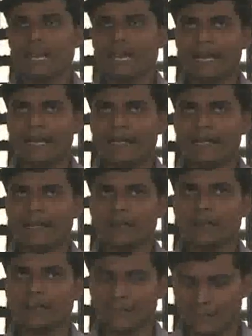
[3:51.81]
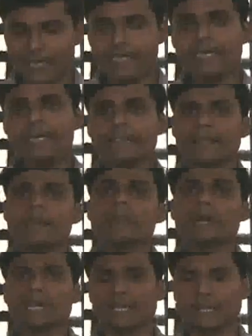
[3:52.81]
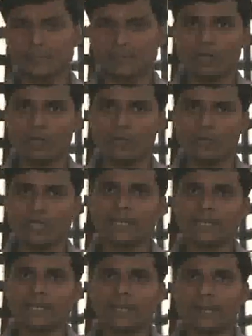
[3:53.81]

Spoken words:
and try and get their buy-in into our product,